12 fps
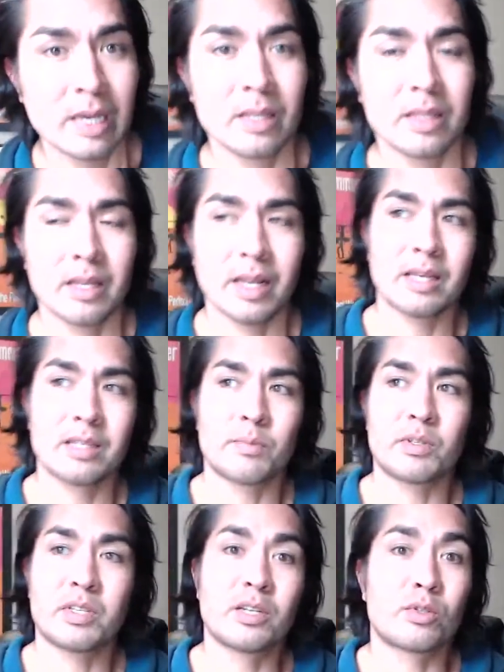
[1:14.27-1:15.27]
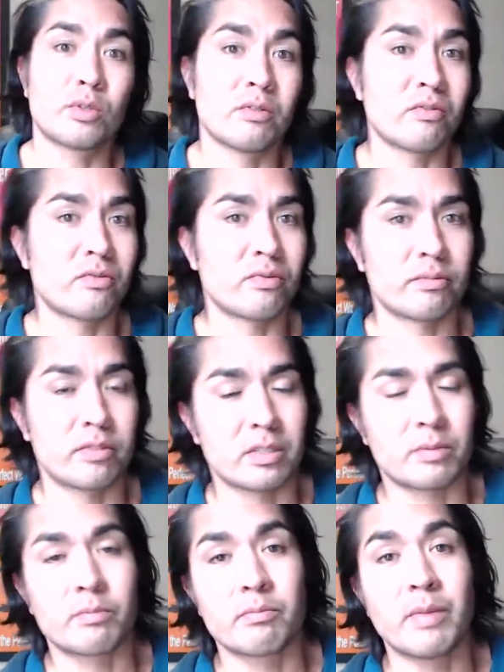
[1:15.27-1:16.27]
That has a potential of just
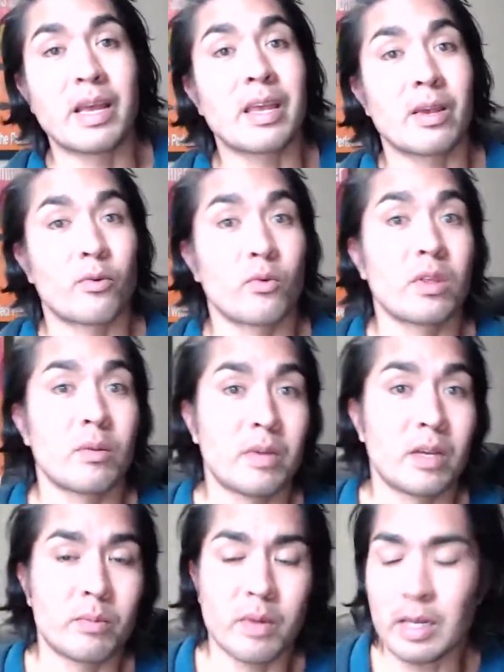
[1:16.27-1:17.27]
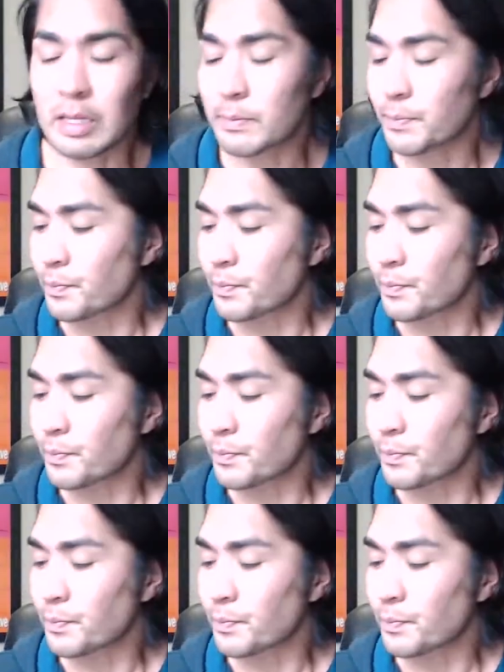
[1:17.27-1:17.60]
making really big money.